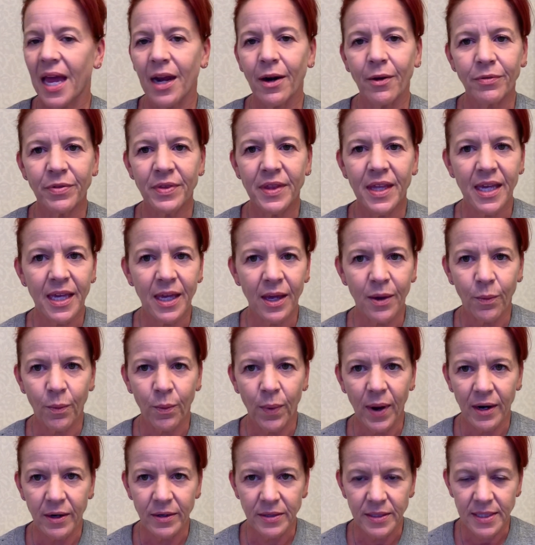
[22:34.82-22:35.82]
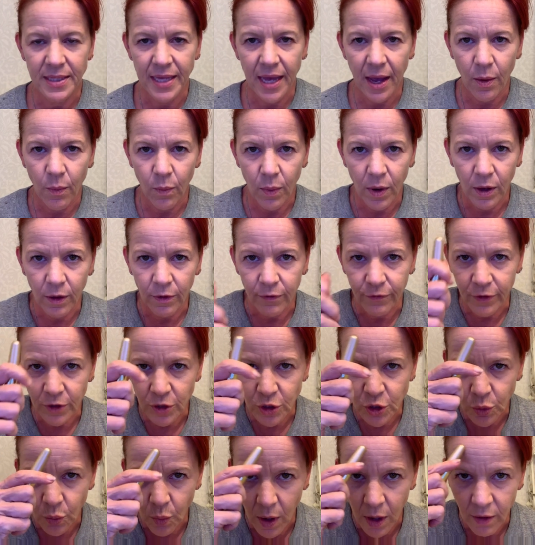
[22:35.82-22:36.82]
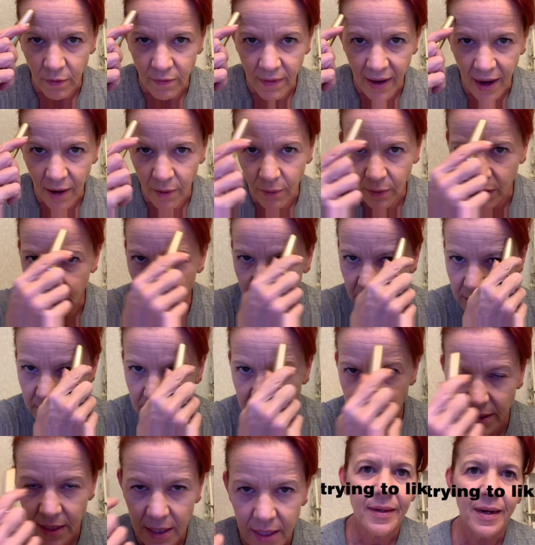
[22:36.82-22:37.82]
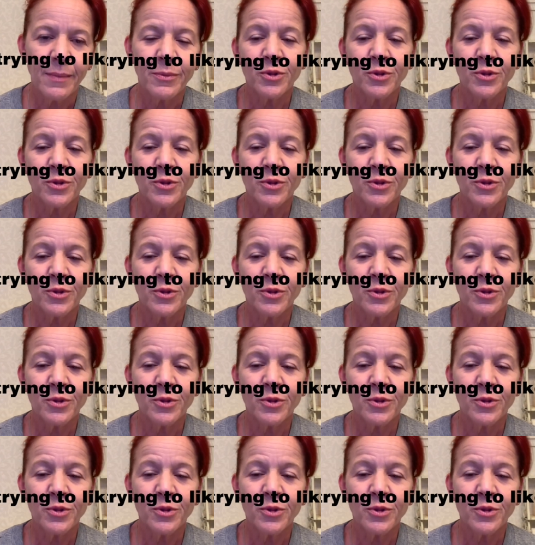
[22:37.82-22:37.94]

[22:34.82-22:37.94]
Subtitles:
I don't think it wears that well for 12 hours.